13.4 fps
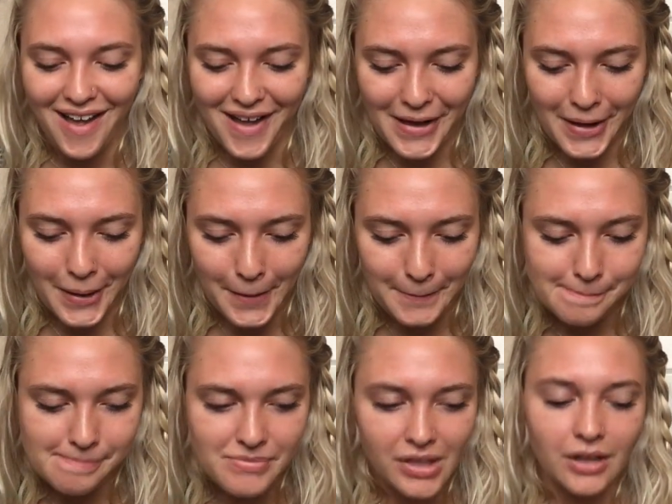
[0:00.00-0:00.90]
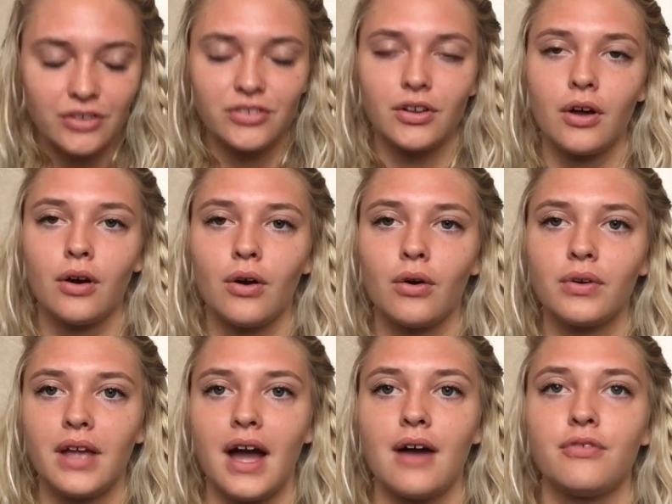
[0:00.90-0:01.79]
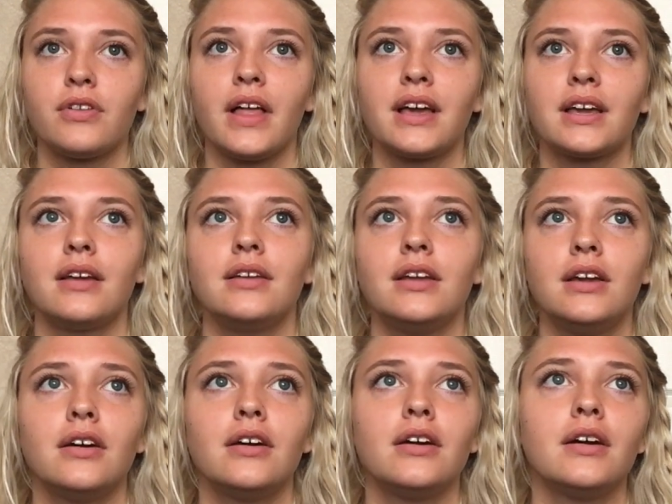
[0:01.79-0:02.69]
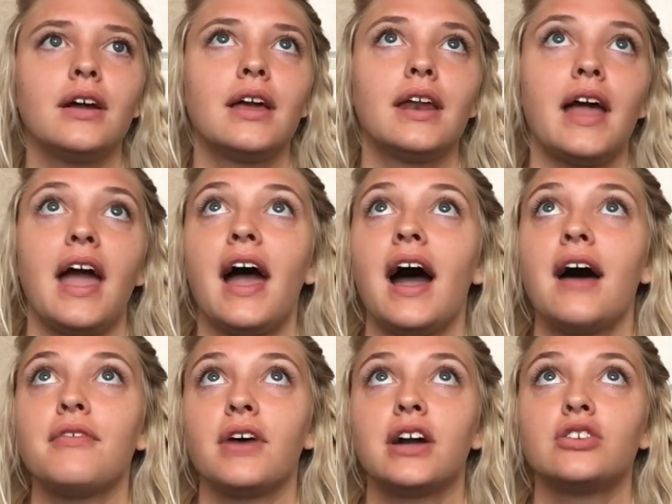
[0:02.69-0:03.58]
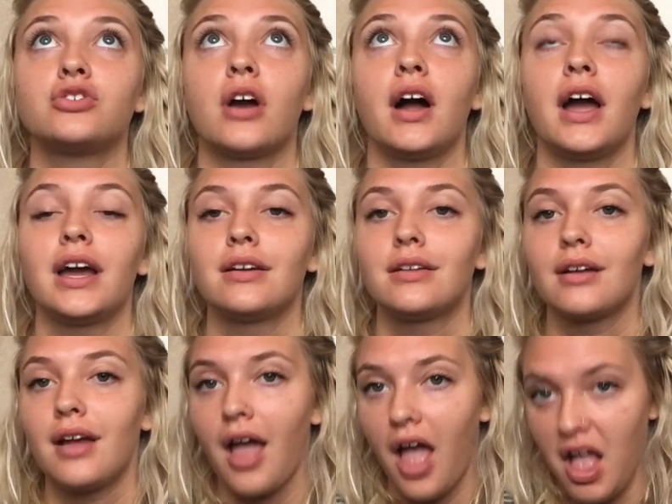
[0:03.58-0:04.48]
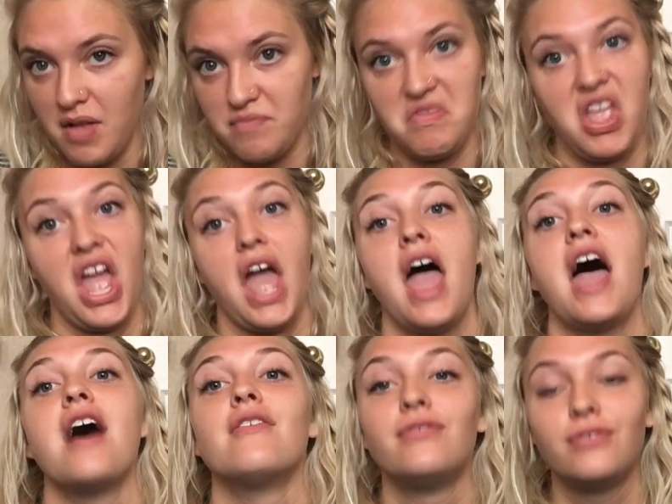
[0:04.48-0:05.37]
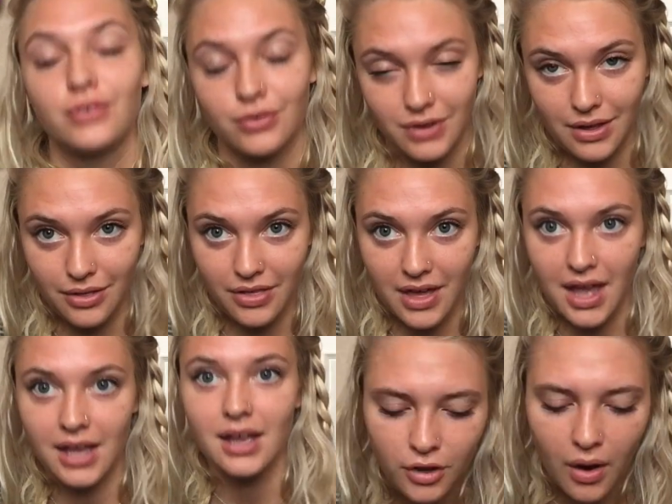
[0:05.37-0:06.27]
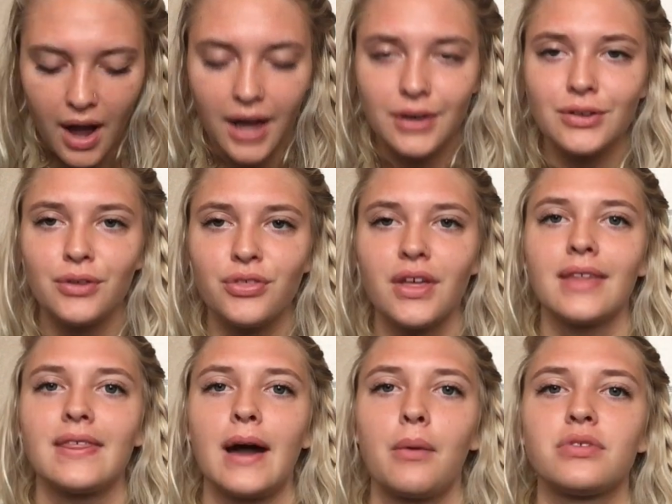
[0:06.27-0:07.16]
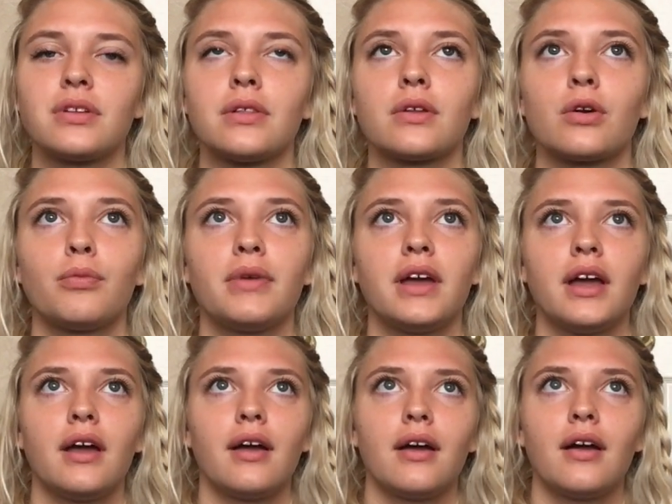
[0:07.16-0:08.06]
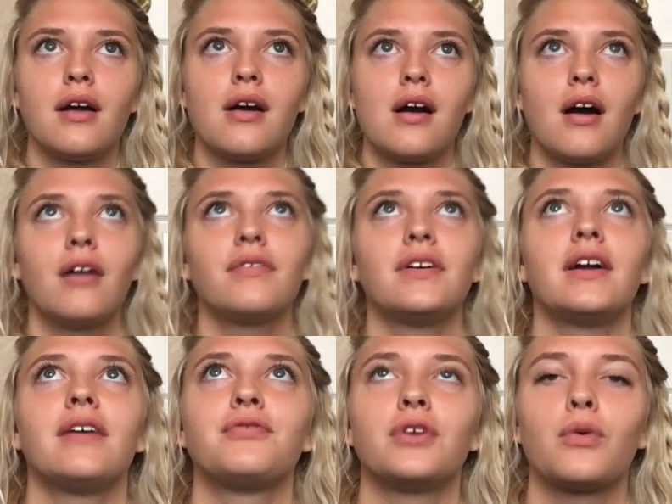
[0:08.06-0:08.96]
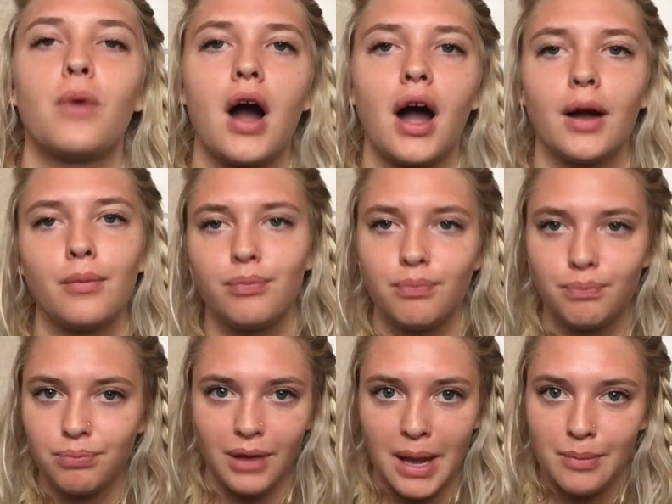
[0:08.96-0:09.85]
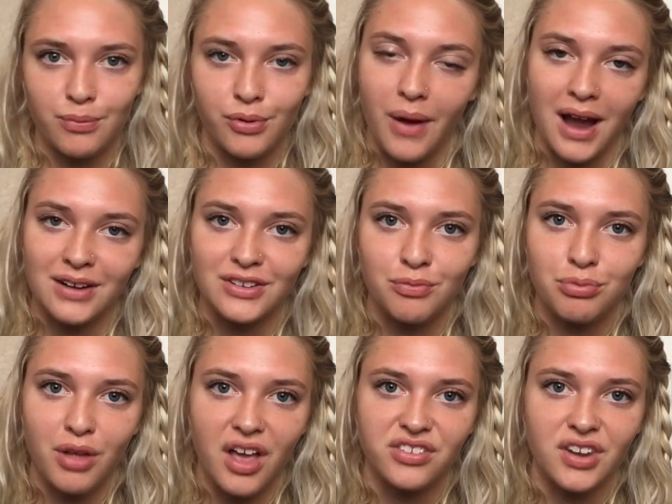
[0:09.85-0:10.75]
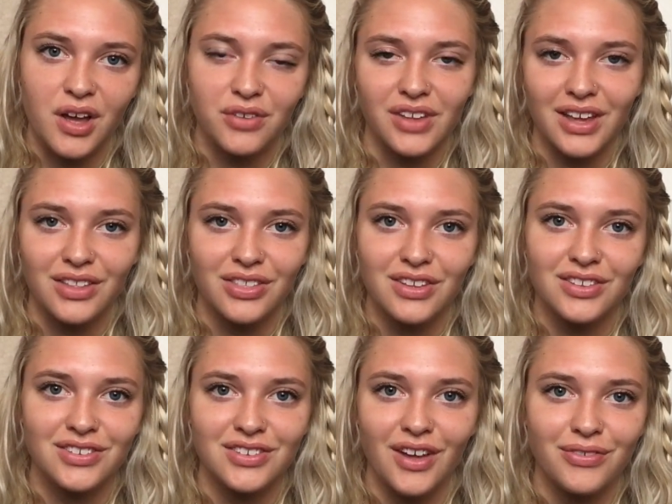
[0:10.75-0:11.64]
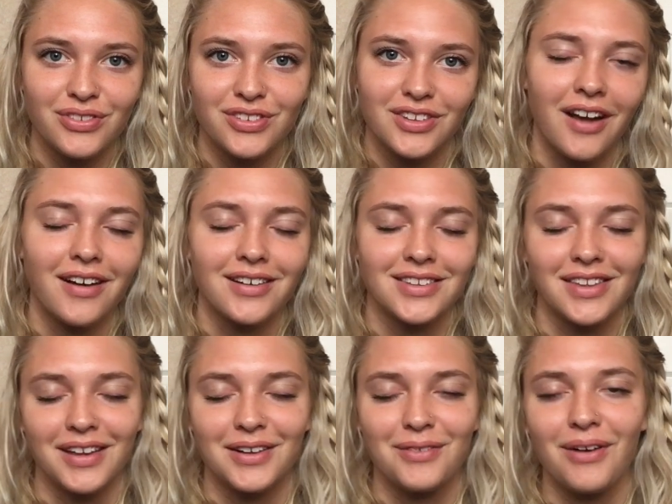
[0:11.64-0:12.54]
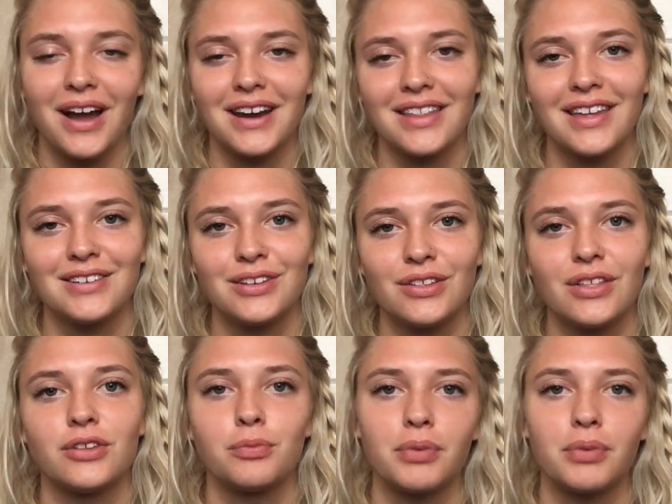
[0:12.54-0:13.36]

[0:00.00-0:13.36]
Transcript: Um, so yeah, for like a year and a half, I tried everything. So I do think that was a little bit of it. For a while, I blamed Proactive Plus and I was like, this stuff sucks. Like, why do they do this?